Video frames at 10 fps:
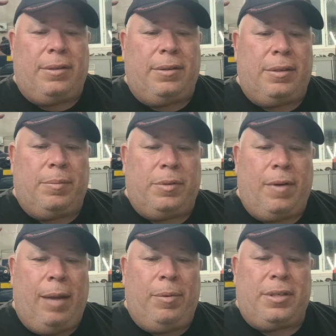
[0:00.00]

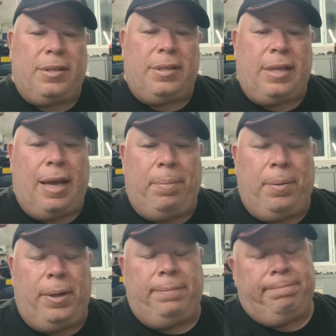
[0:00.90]
subscribers, because at that
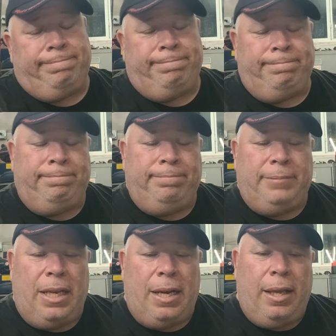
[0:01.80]
point,
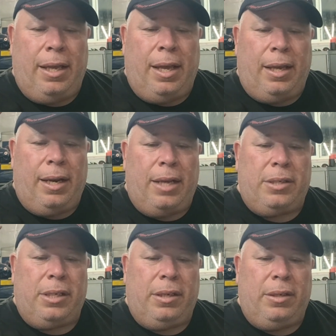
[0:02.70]
Then I can
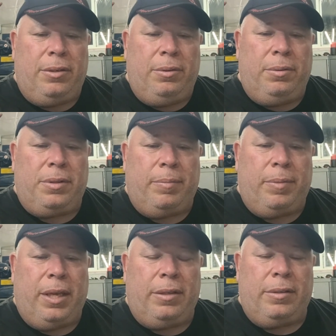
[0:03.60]
actually do some
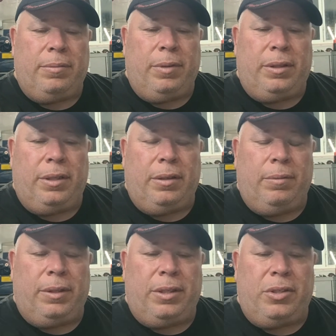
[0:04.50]
things with
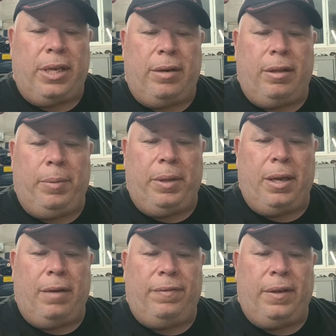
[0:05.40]
the channel that'd be
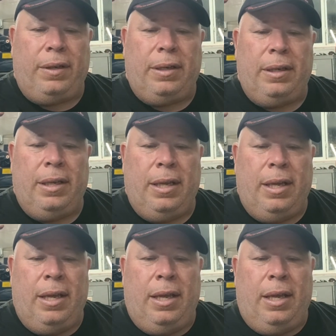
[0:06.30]
kind of fun.
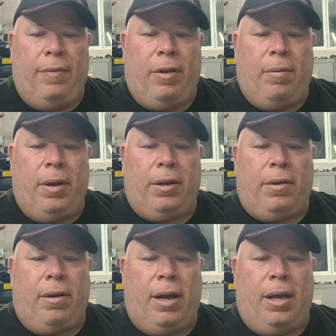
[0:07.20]
Have you ever run
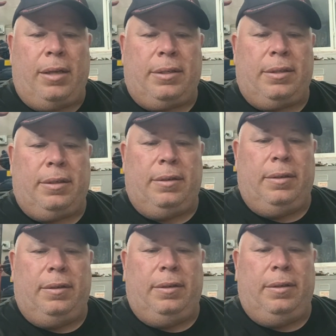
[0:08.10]
across
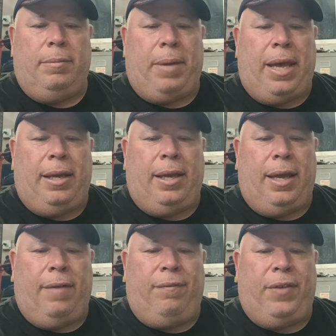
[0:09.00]
bad
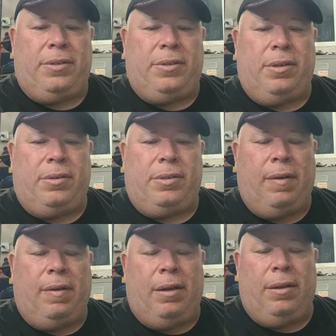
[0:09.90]
cam faces on those three?
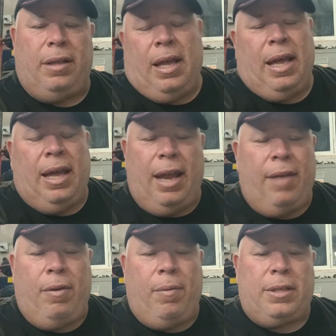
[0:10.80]

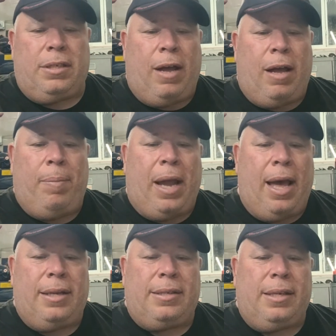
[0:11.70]
Every once in a while, but
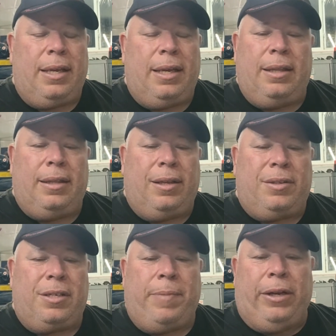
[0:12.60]
honestly, they'll
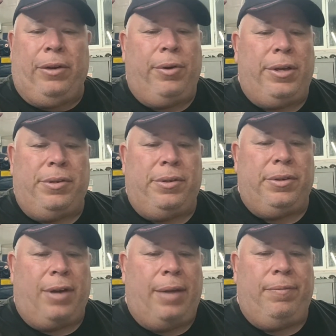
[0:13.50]
just make noise. You can
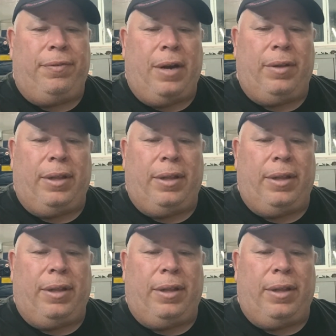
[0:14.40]
drive them forever that